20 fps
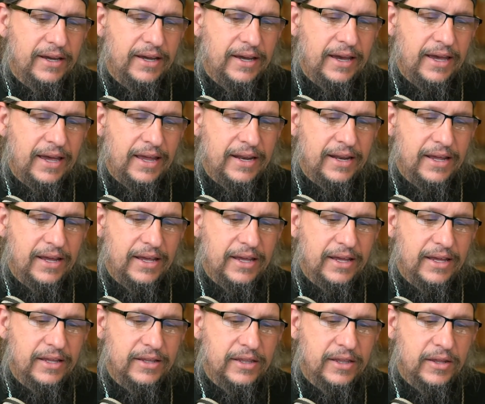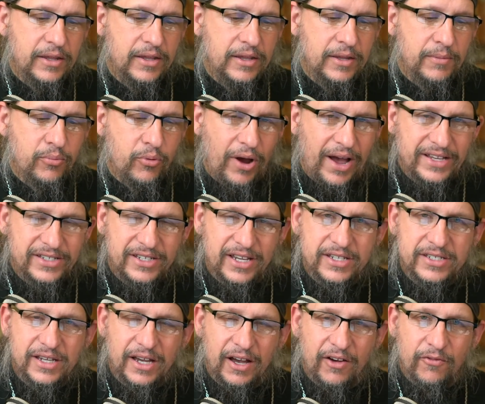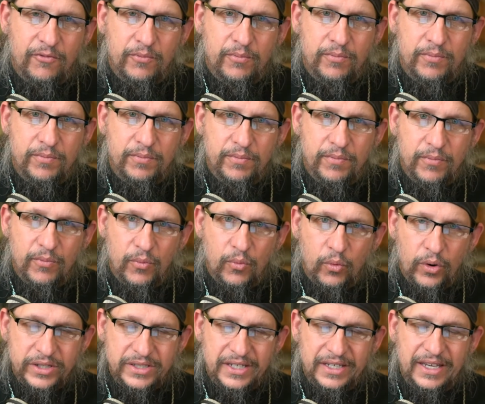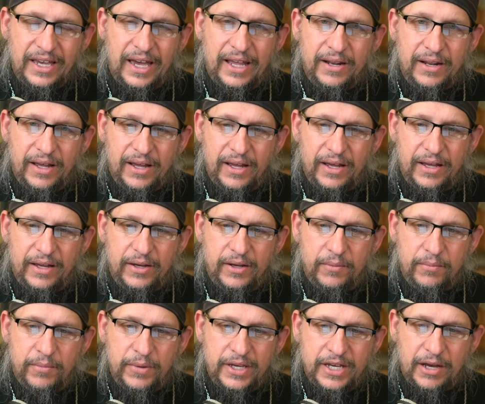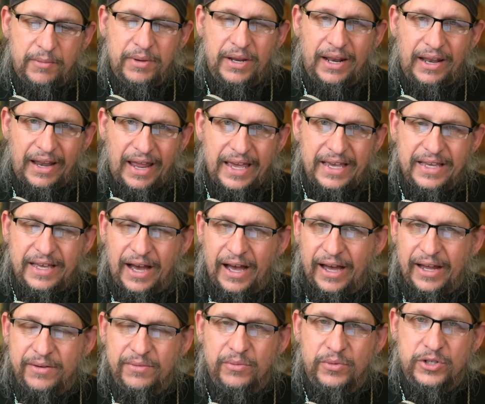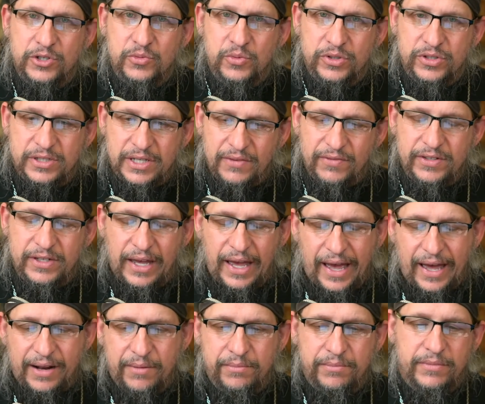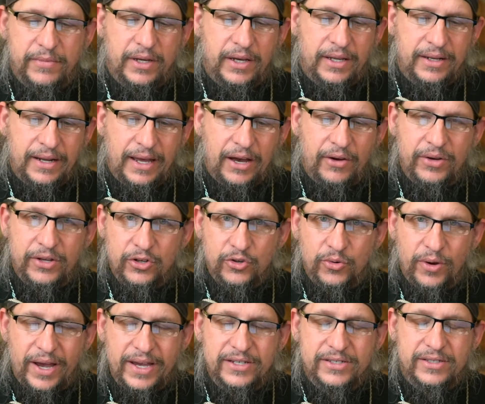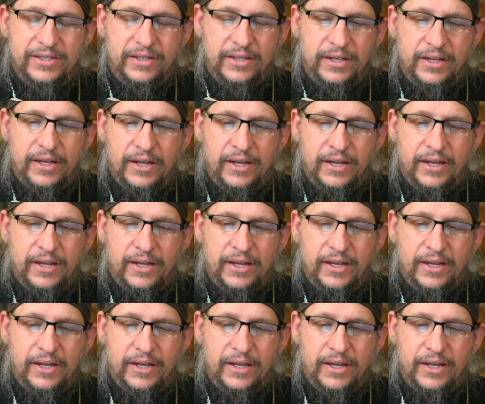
And the process of once again becoming like God, which was given to Adam, and now in Christ,